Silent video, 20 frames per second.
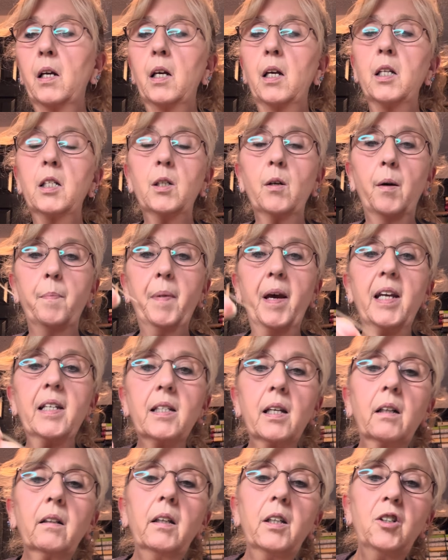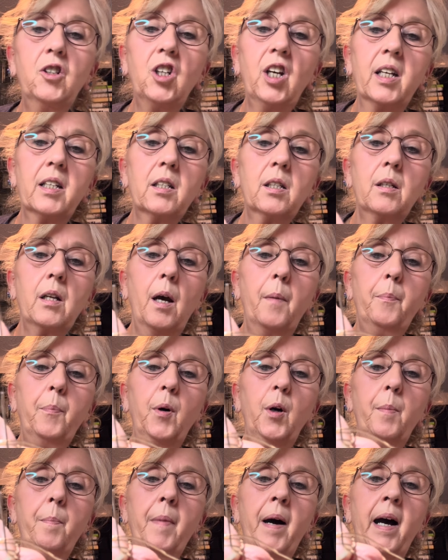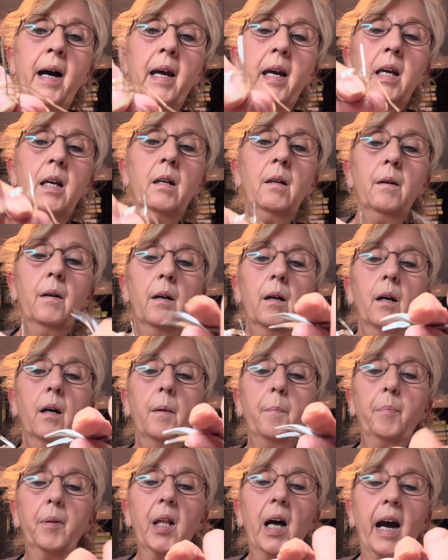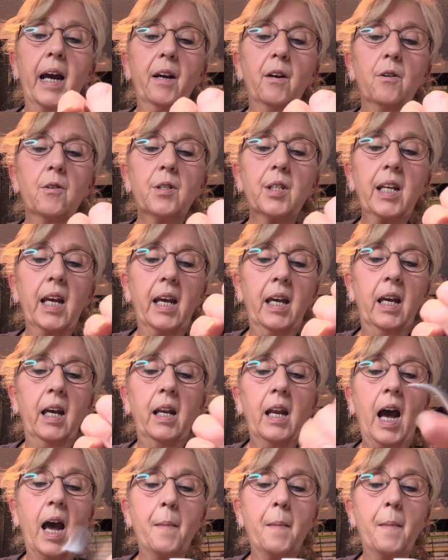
so I basically just put my pliers and I